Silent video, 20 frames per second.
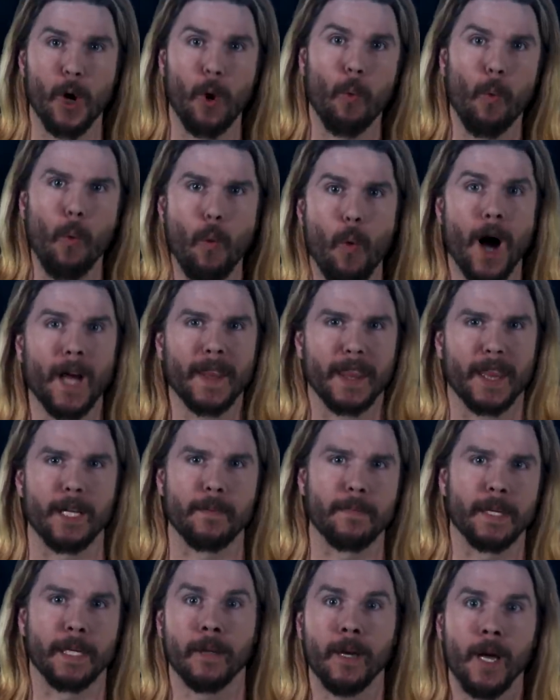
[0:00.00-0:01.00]
don't want
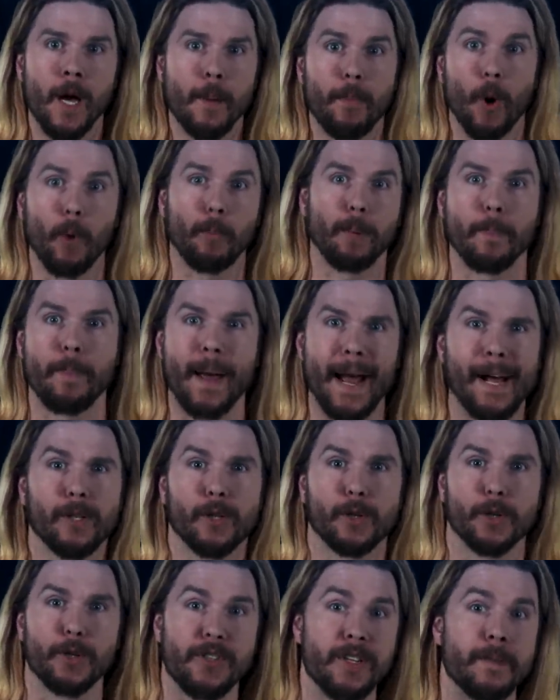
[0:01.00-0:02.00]
them, in boat
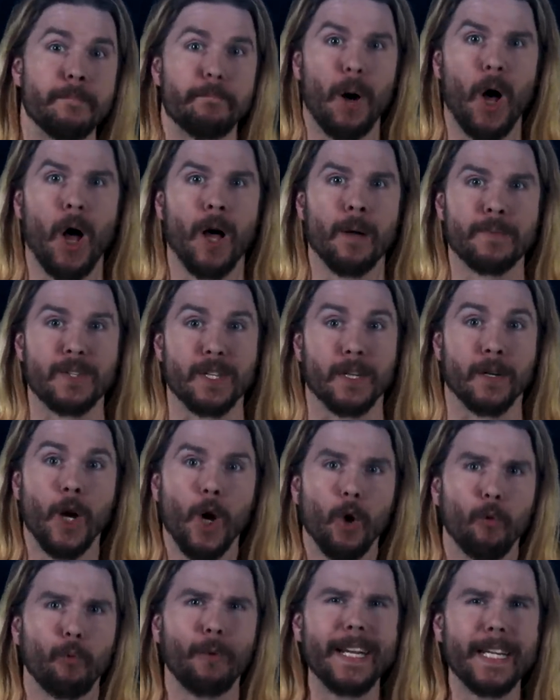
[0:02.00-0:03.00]
propellers and pumps, and
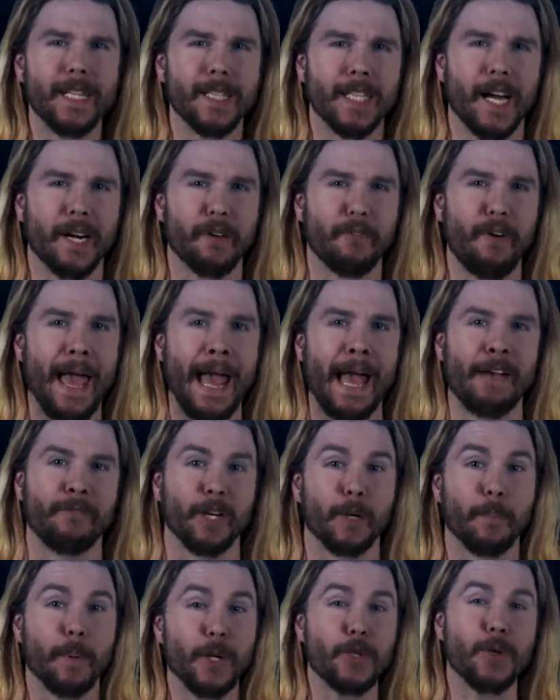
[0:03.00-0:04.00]
wreak a lot of
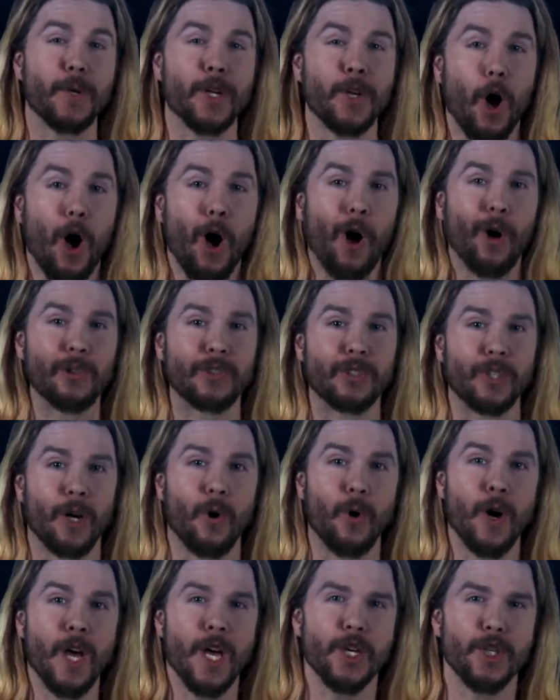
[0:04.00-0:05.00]
havoc, but you can
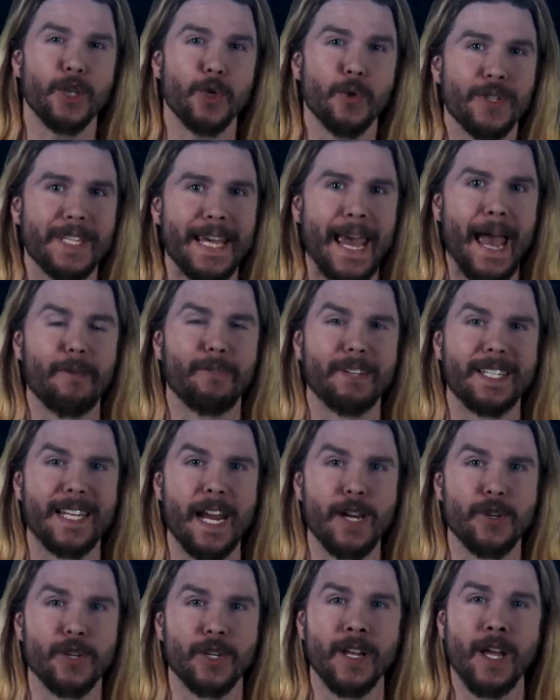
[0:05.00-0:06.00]
also use
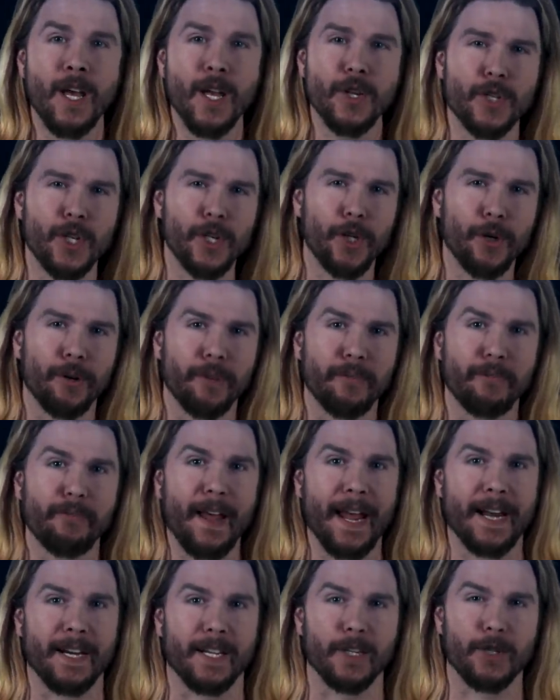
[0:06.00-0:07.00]
cavitation to your
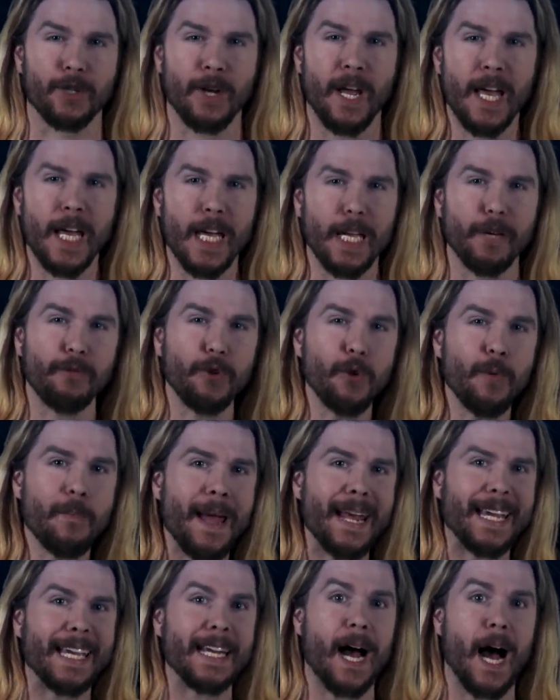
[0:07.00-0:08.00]
advantage. If you
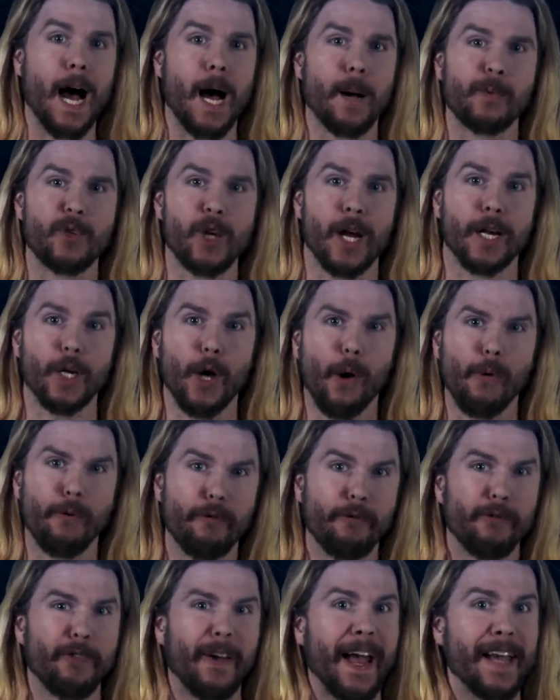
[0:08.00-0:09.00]
make an object go
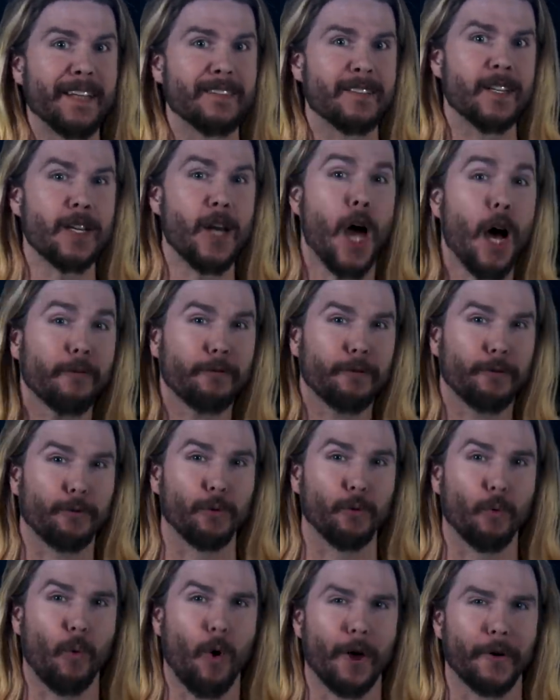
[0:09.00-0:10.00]
fast enough
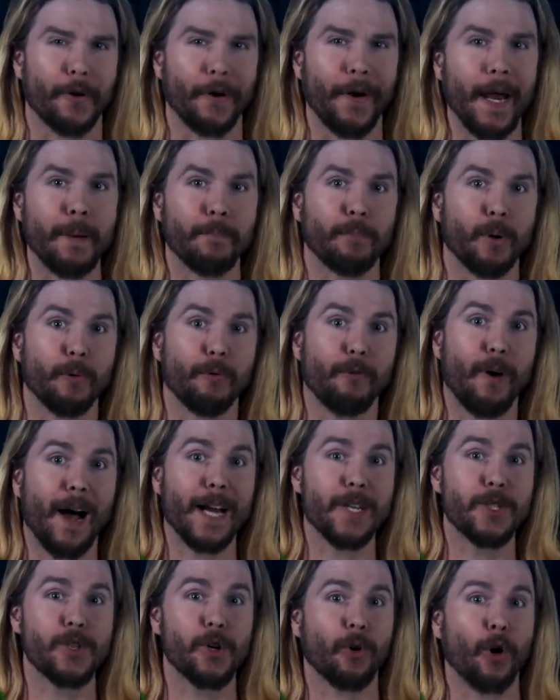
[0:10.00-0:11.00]
through water and
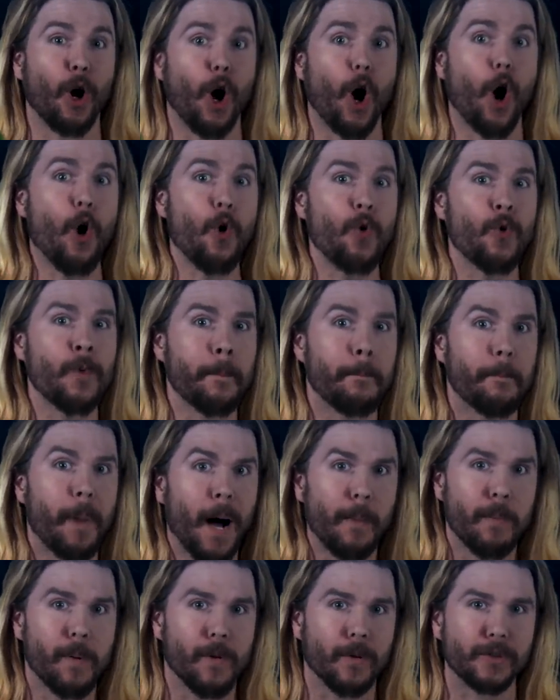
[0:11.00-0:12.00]
provide your own
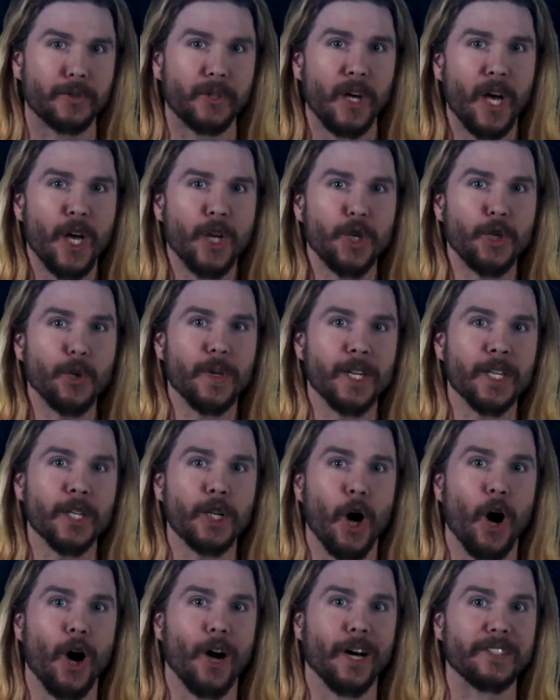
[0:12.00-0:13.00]
bubbles, you can
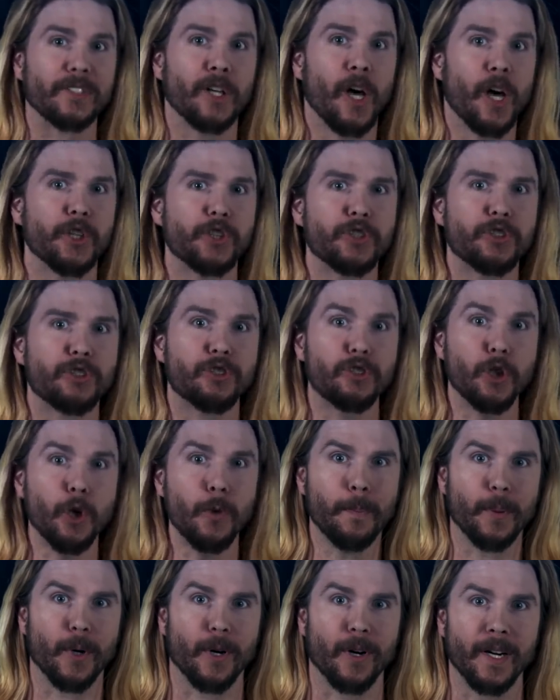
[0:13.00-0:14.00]
cause
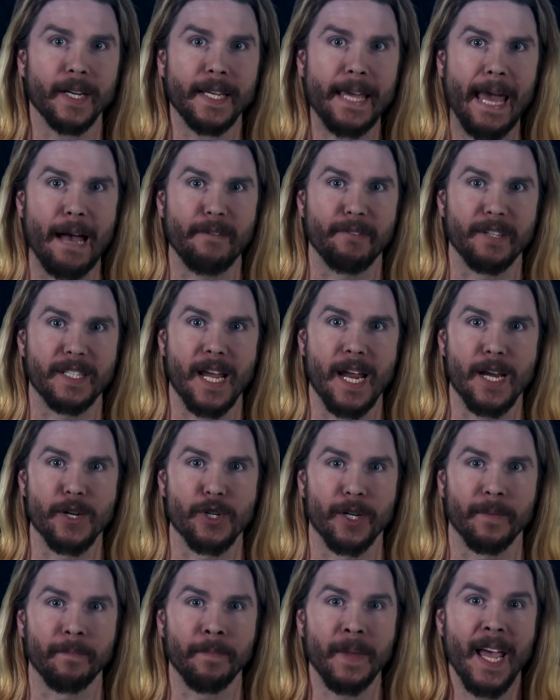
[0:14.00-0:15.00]

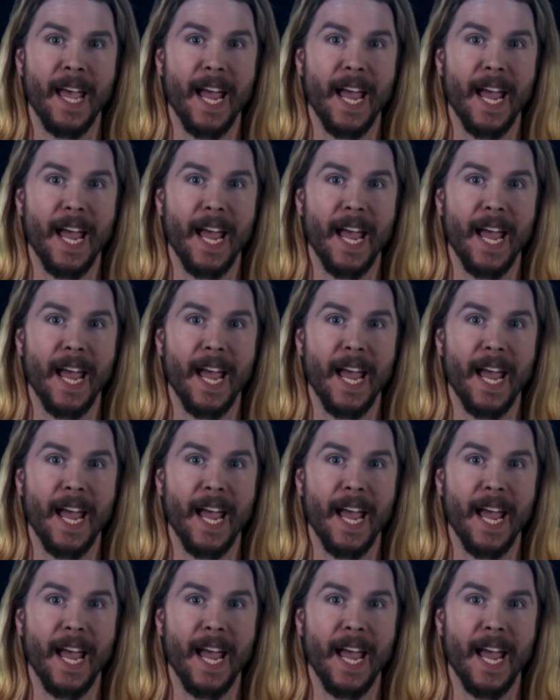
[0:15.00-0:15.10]
supercavitation.